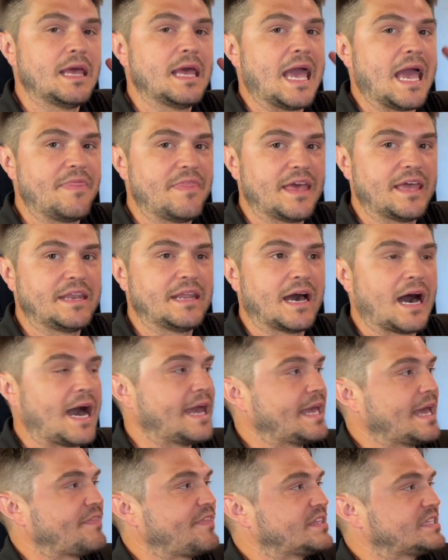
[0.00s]
And then
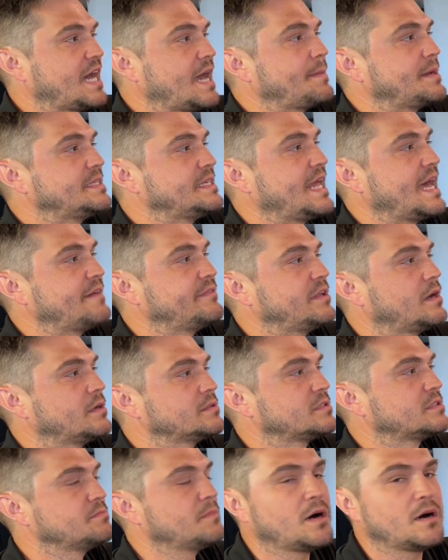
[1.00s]
at the time I did have it on
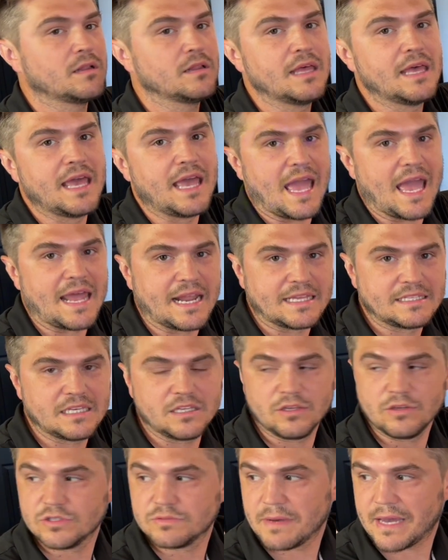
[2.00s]
small, and I did
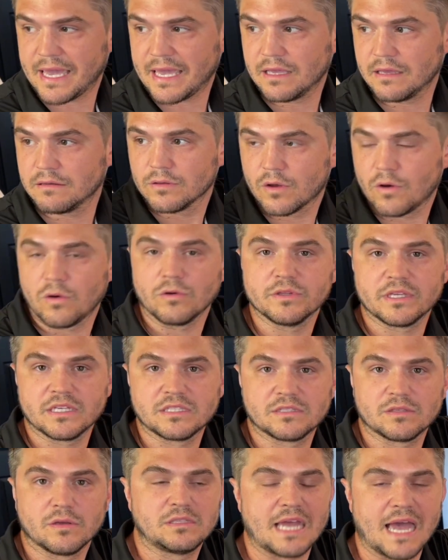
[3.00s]
use my
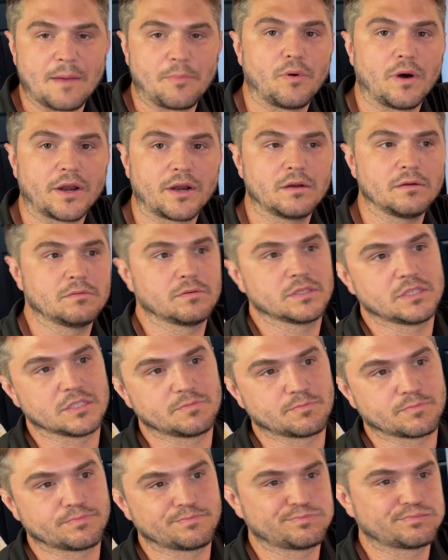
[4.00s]
coldest tap water, which is
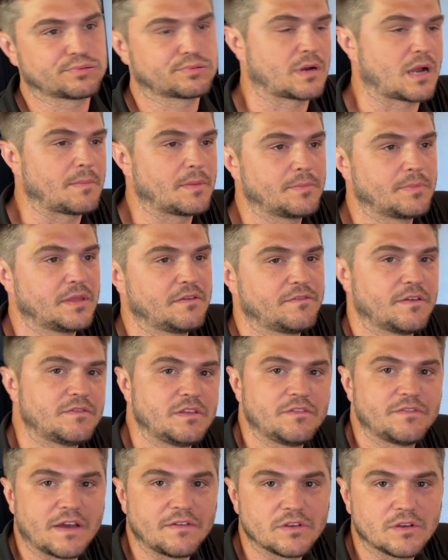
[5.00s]
probably
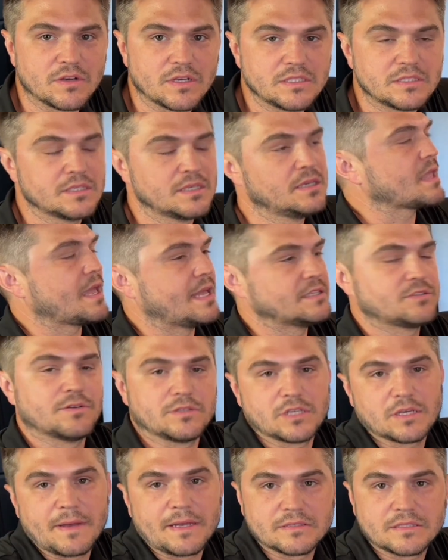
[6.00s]
55 degrees. And so it
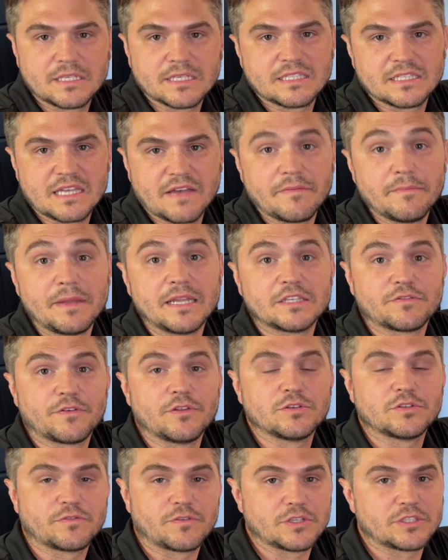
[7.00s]
took about 6 to 7 minutes for
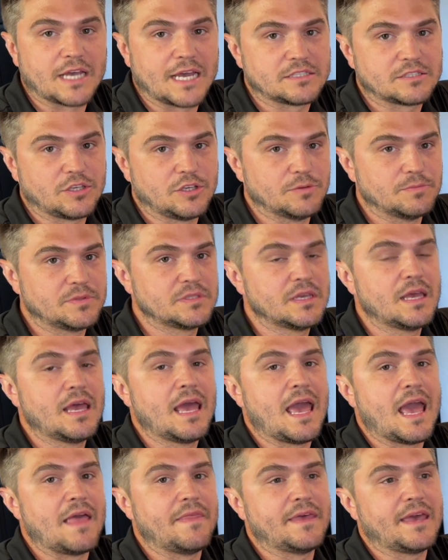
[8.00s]
those first ice cubes.
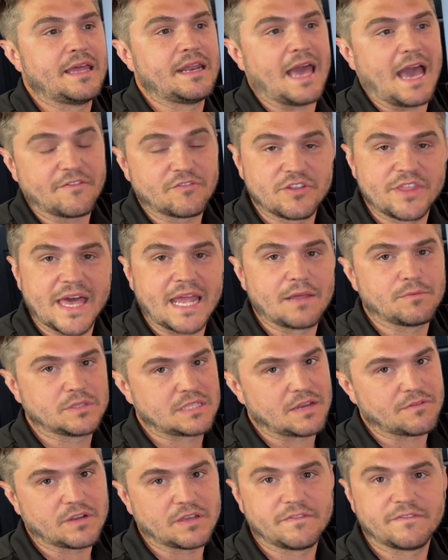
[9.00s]
And then after that, it was
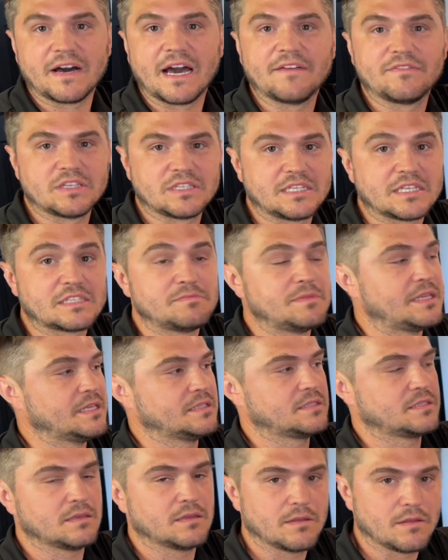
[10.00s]
every 5 to 6
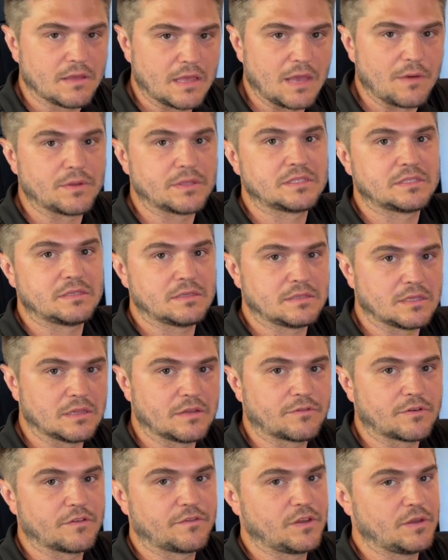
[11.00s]
minutes, it would
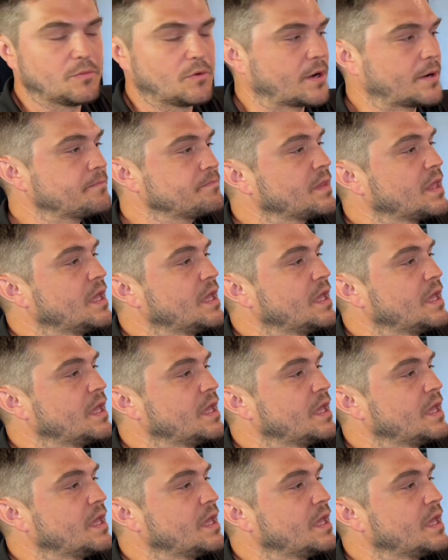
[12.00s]
deliver a few more.